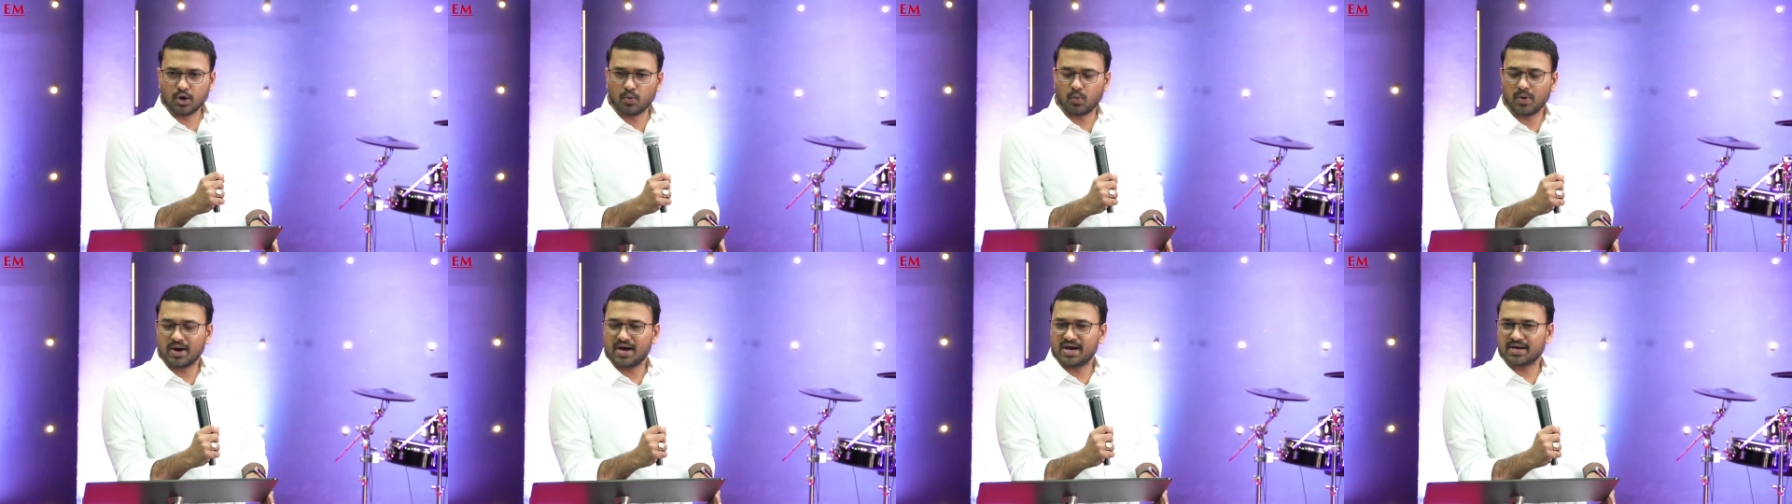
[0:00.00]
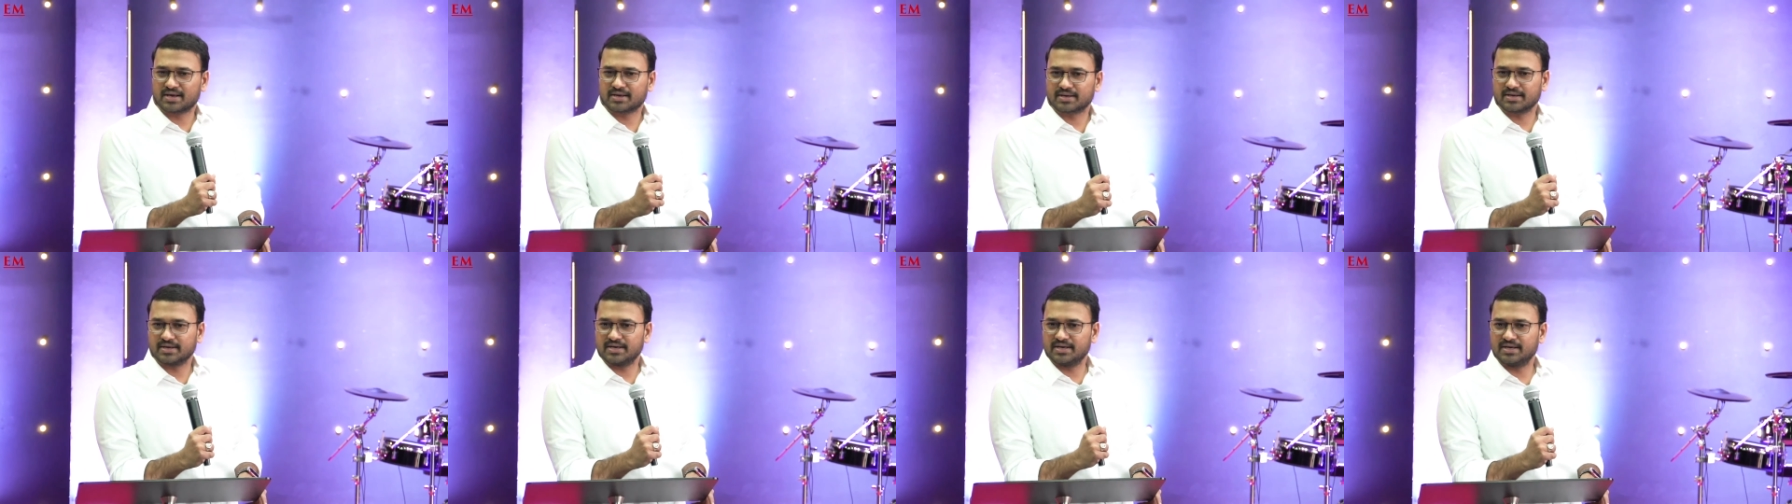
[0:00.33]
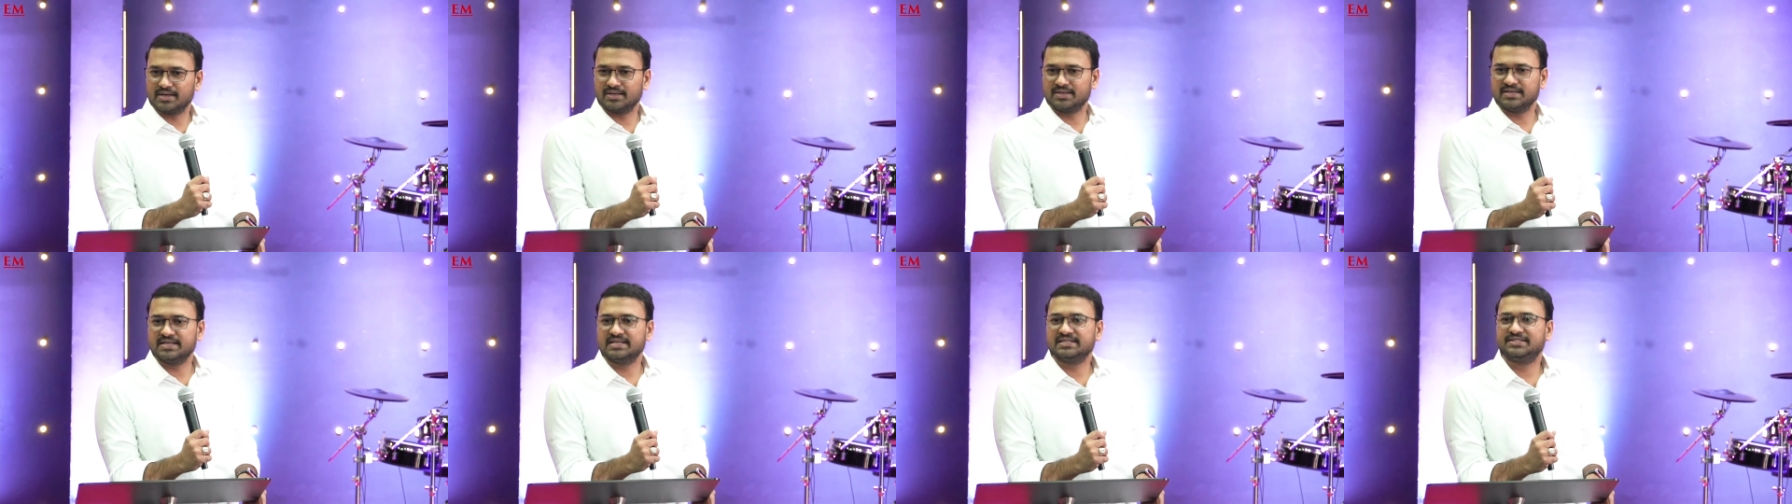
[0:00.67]
work uh,
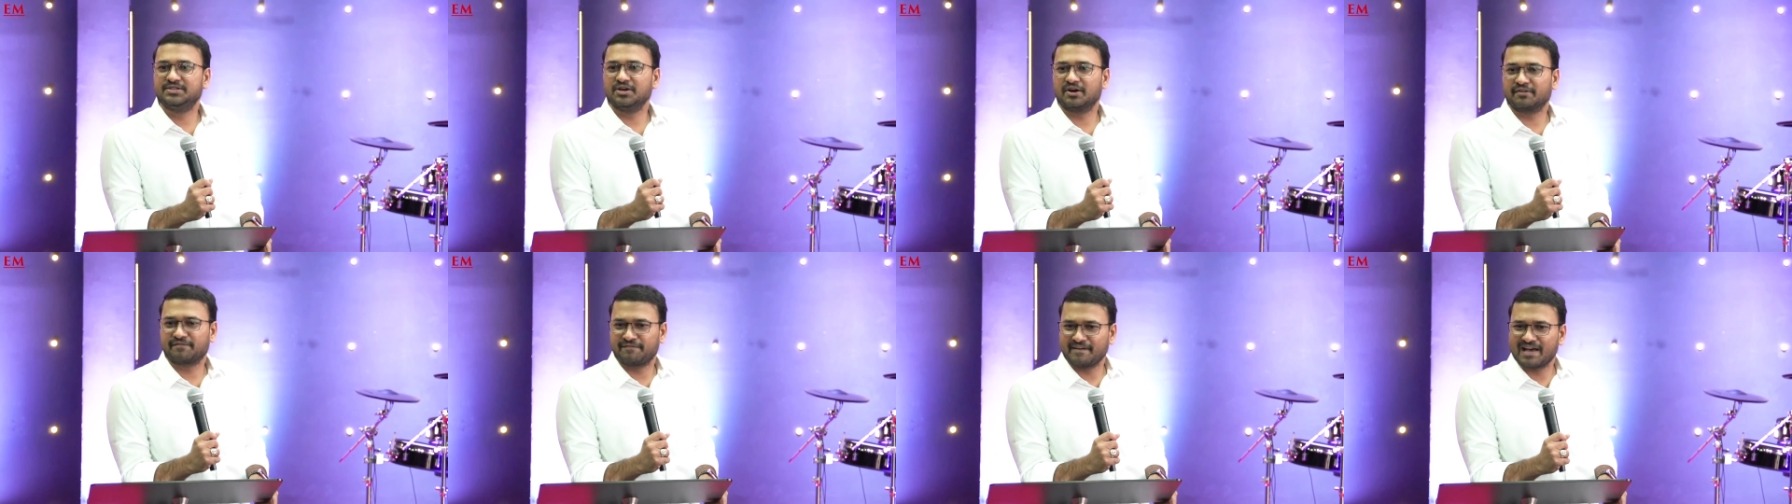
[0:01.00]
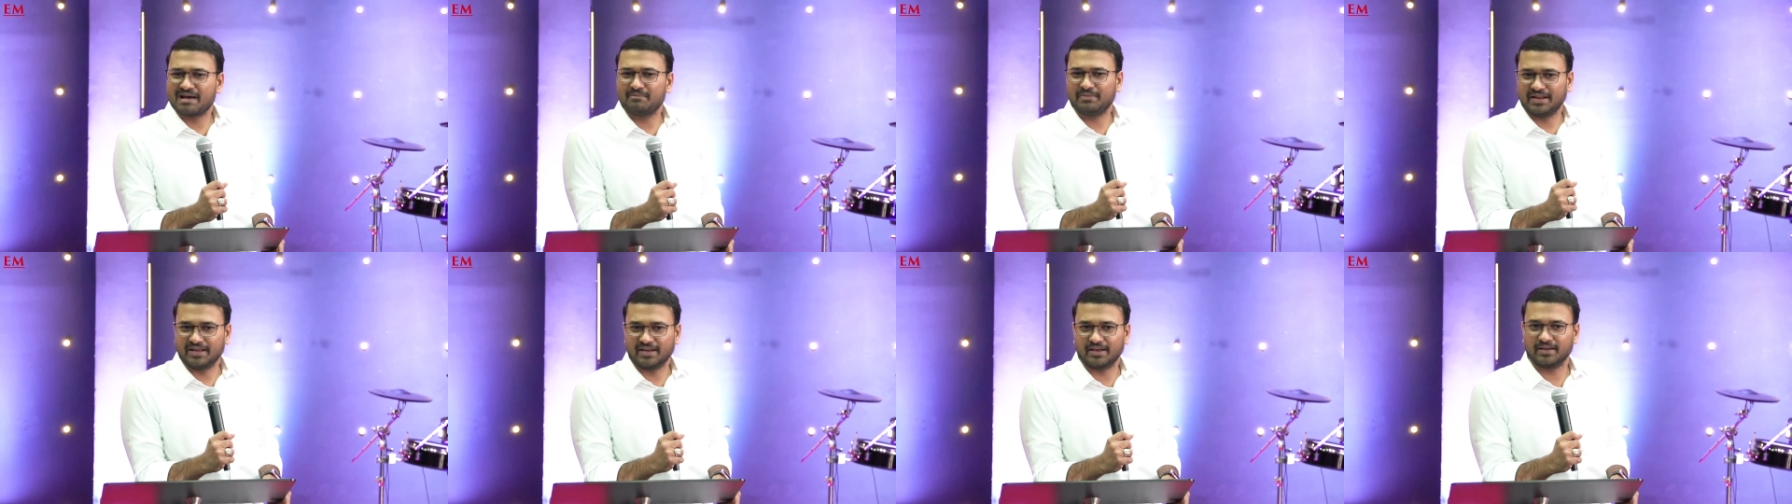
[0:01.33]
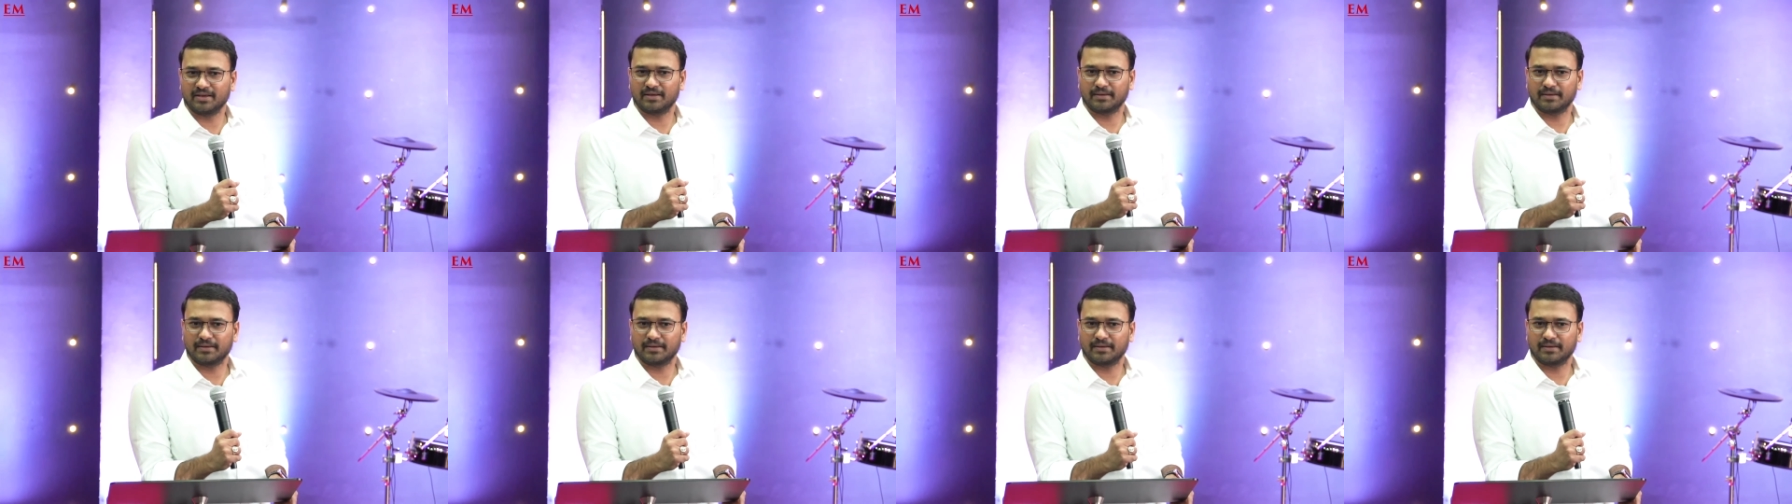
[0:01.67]
is your family.